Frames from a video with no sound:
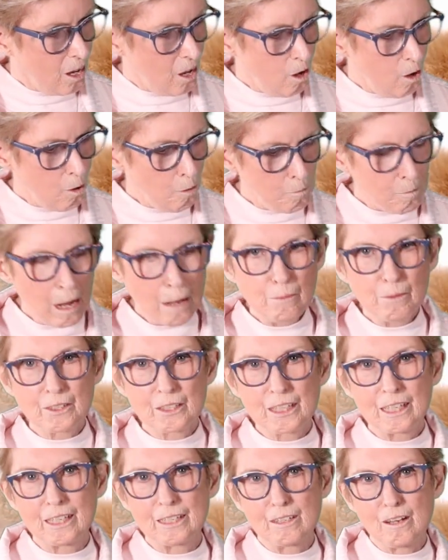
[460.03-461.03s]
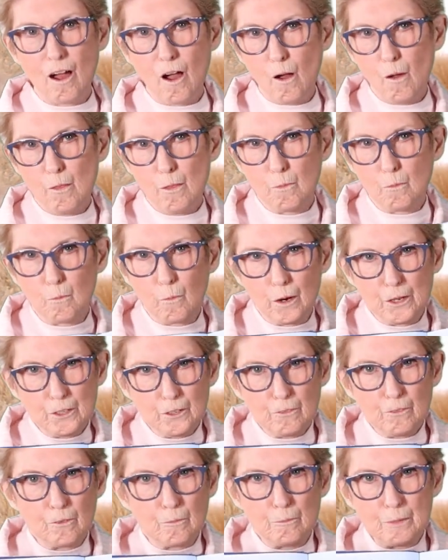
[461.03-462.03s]
Oh, Mama's getting all the
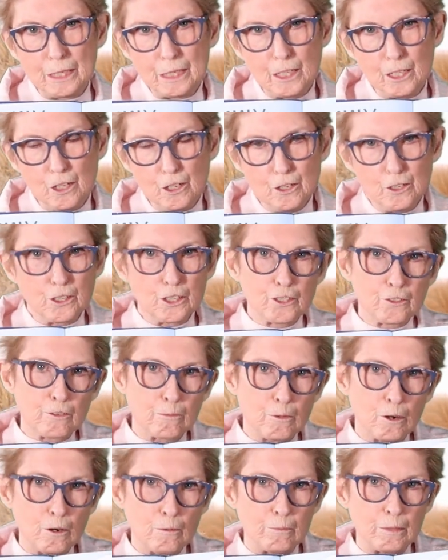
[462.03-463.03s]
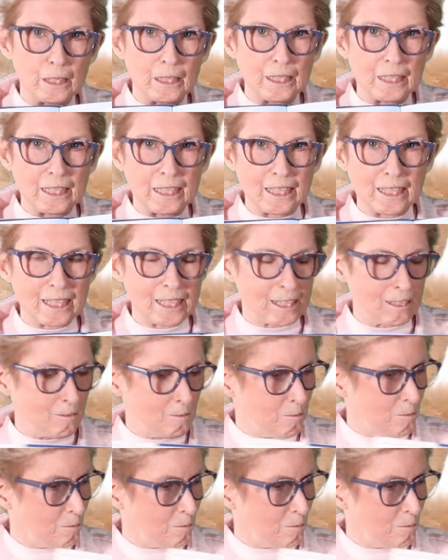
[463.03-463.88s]
wonderful big hugs from her bunnies.